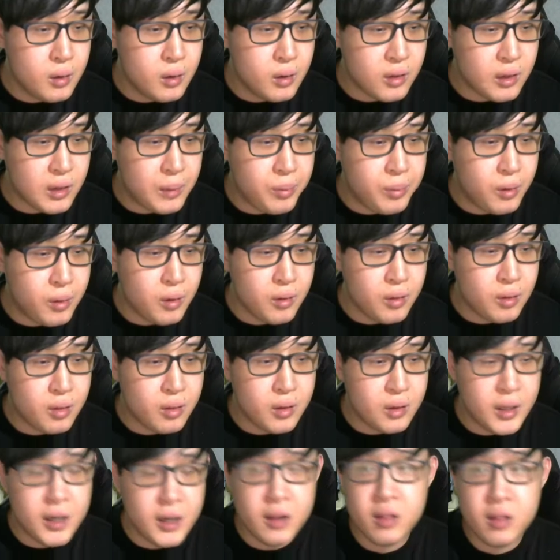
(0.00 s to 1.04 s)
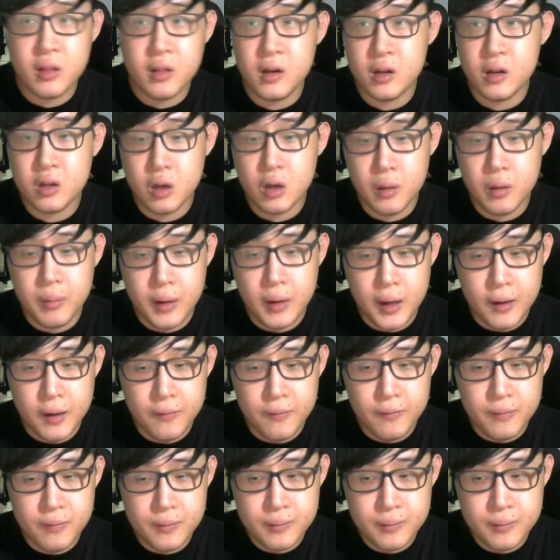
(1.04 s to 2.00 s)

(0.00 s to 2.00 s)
supports, at least in the top half,